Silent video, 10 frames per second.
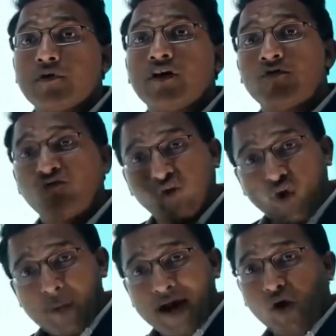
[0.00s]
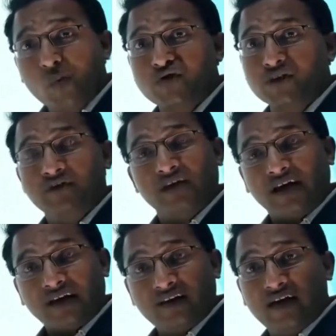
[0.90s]
fallback option
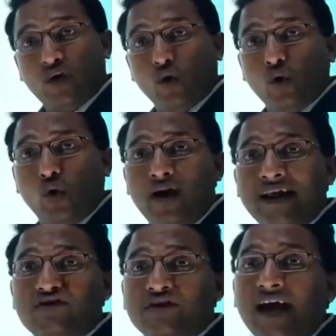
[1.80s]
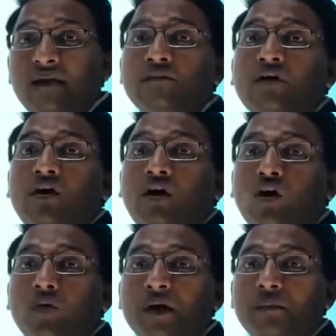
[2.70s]
in the oldest time,
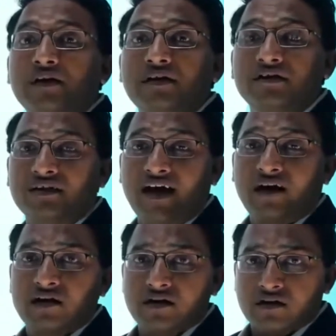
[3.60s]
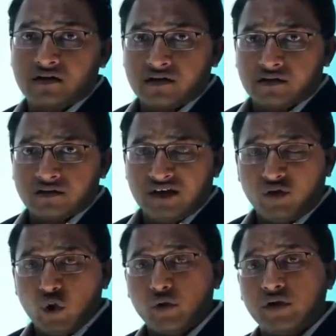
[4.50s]
or maybe they
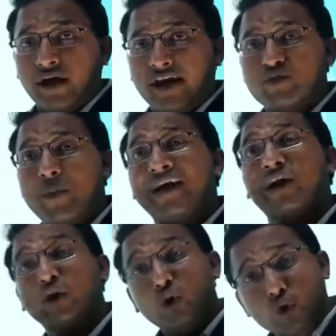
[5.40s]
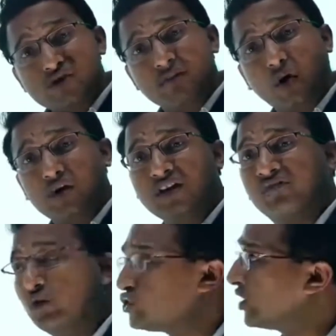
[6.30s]
want to expand huge amount in the
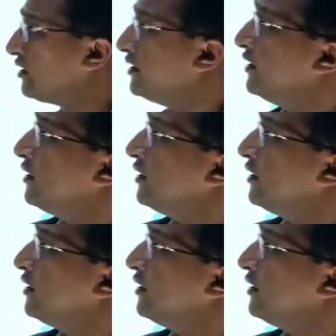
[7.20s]
future.